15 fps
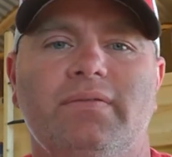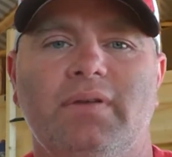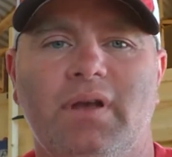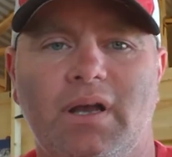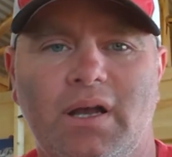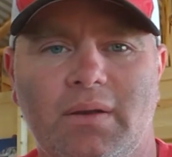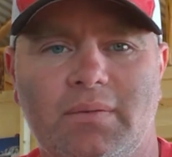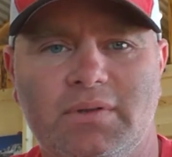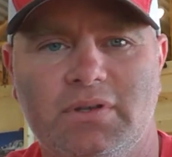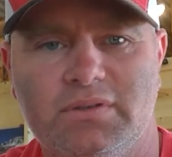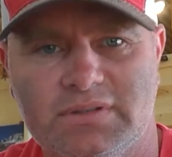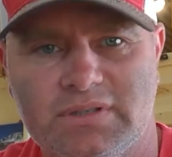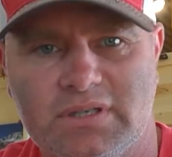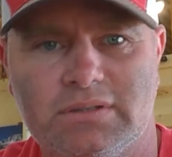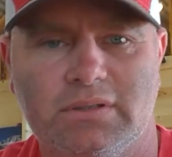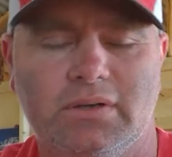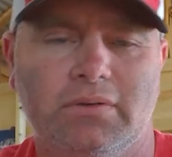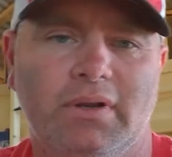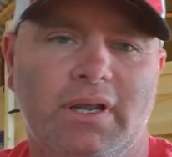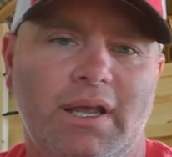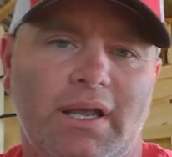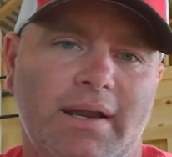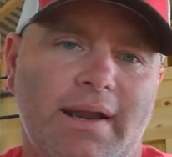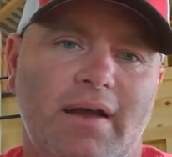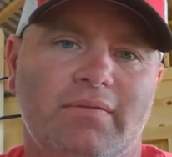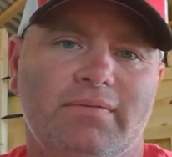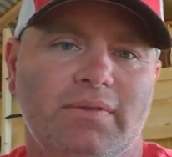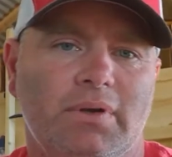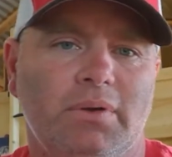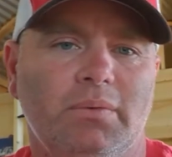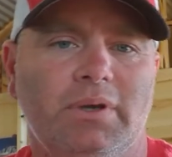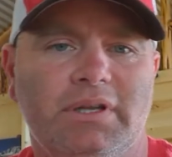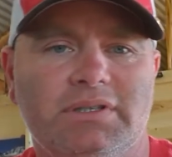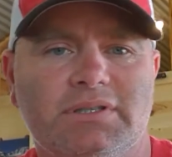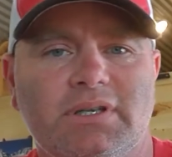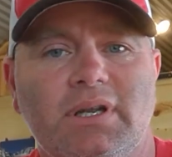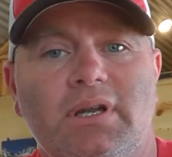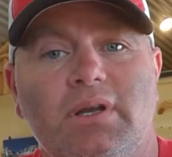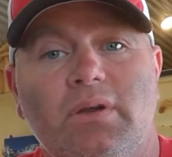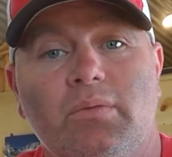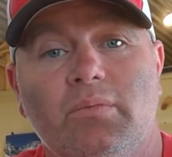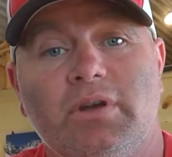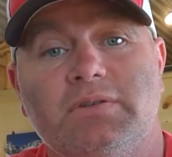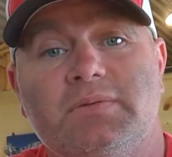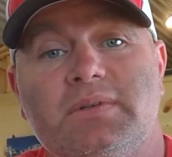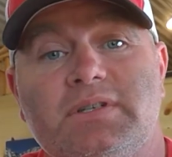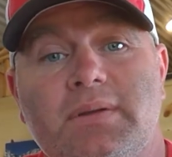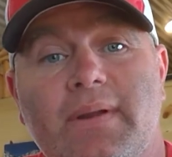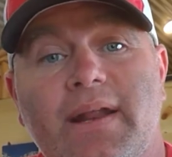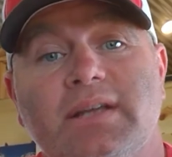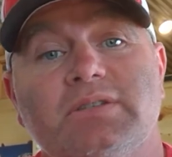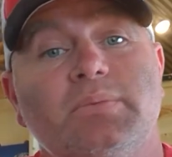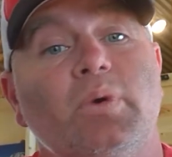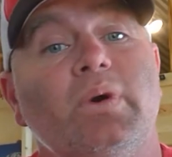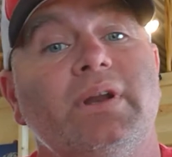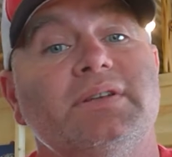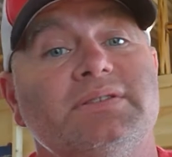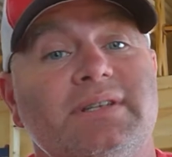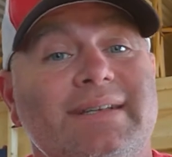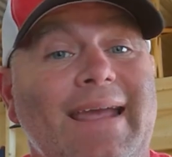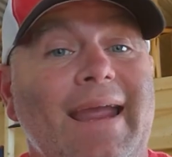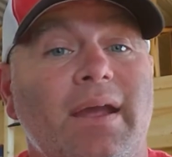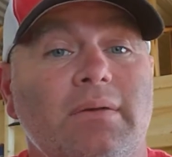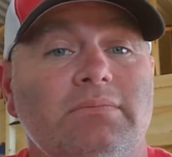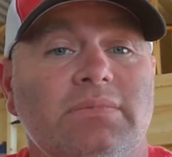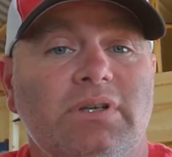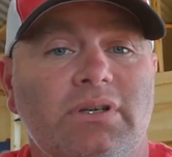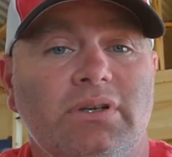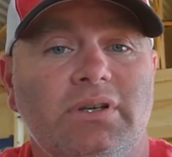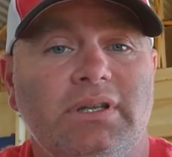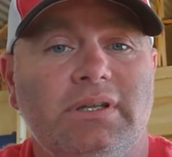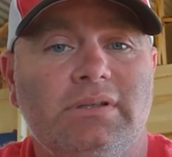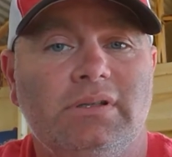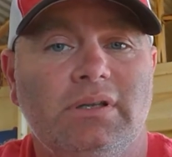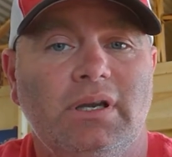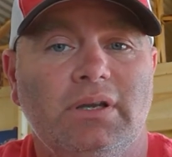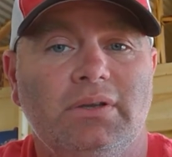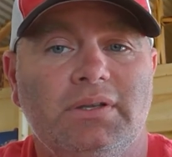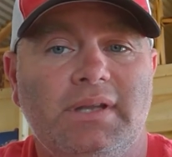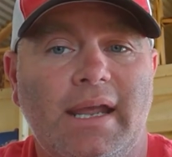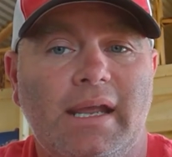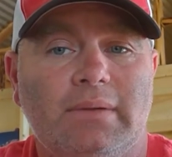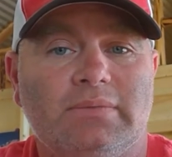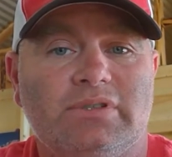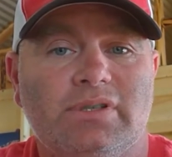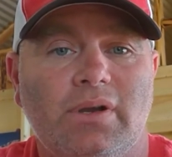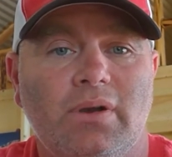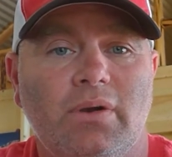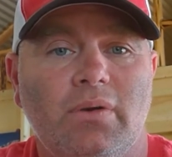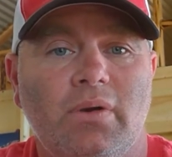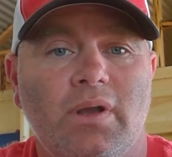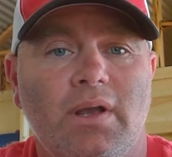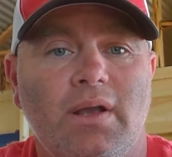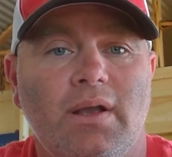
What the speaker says: you essentially create an outflow, which brings me to the next point, is a dam, a good dam. So